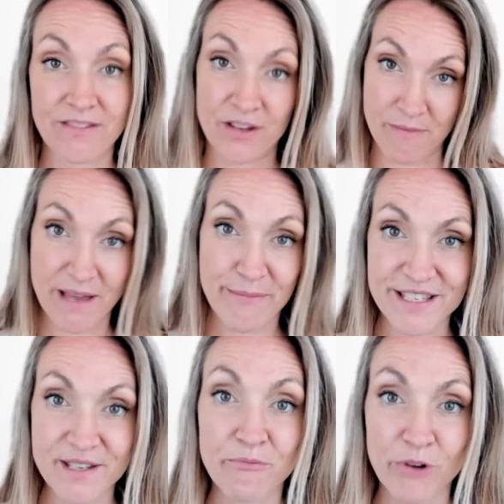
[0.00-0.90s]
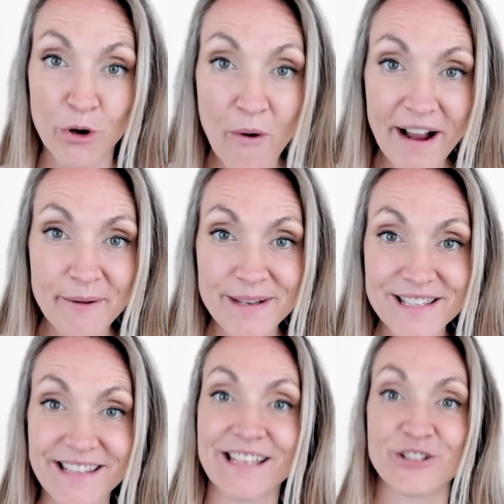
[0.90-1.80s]
There may be some requirements
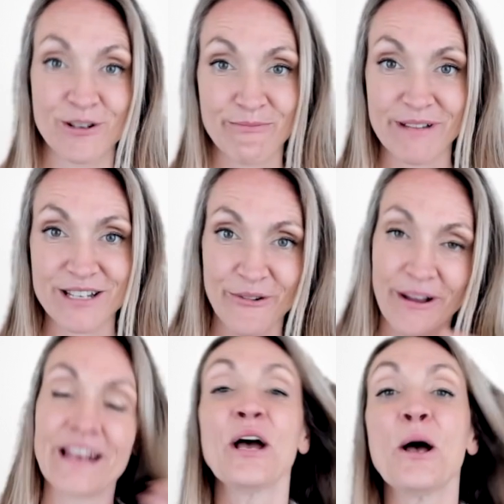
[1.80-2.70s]
that they should be doing,